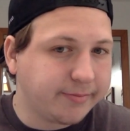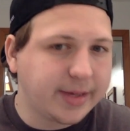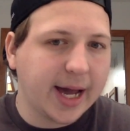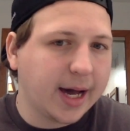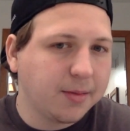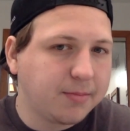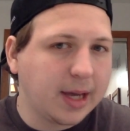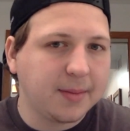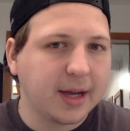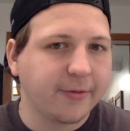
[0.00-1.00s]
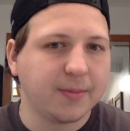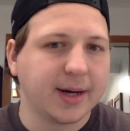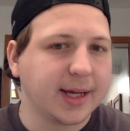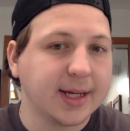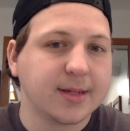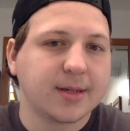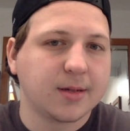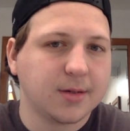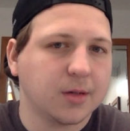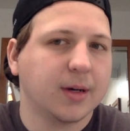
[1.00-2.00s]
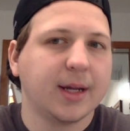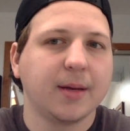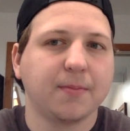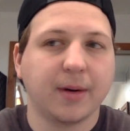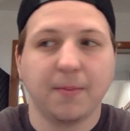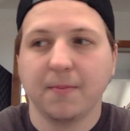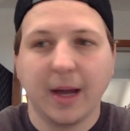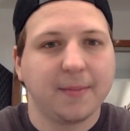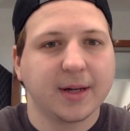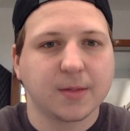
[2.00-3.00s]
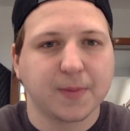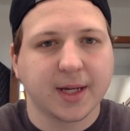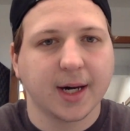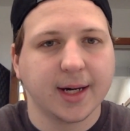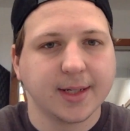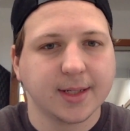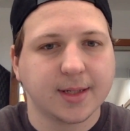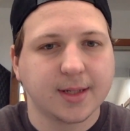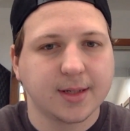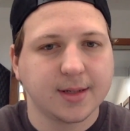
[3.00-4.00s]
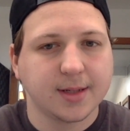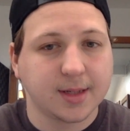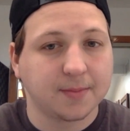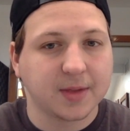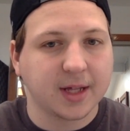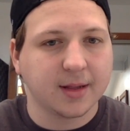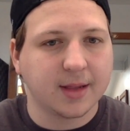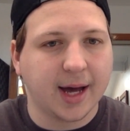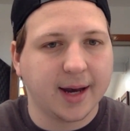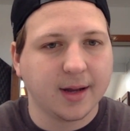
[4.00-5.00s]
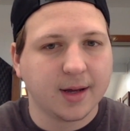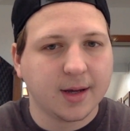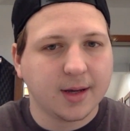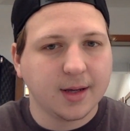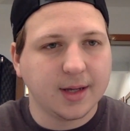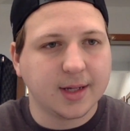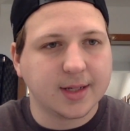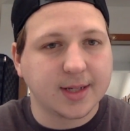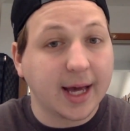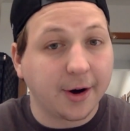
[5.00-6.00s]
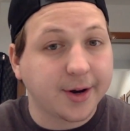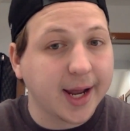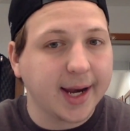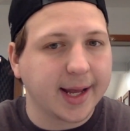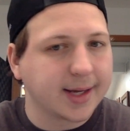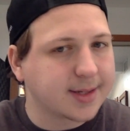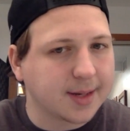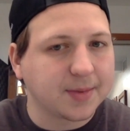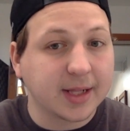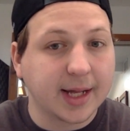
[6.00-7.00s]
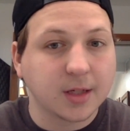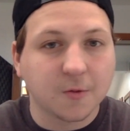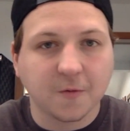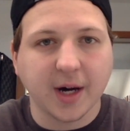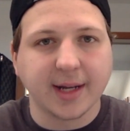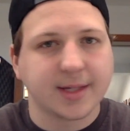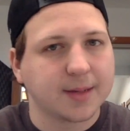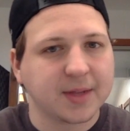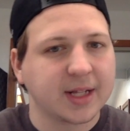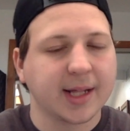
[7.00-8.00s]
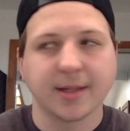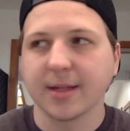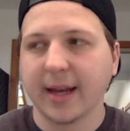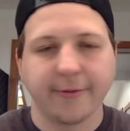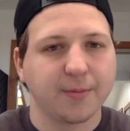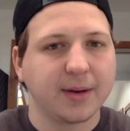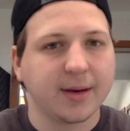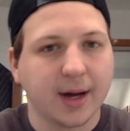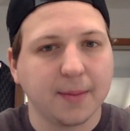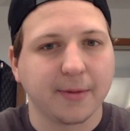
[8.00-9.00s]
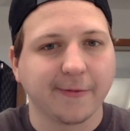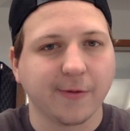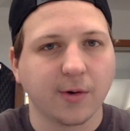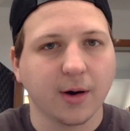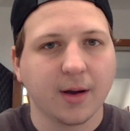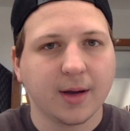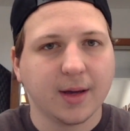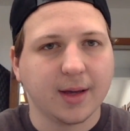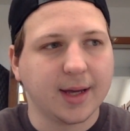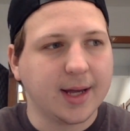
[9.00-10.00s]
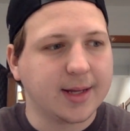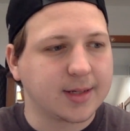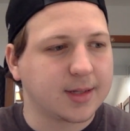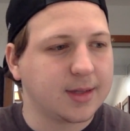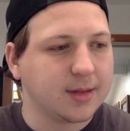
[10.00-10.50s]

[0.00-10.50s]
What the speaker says: yeah, maybe everybody is doing it, but maybe it's because it's something that is entertaining. It's something that is fun. It's something that's never been done before. Is,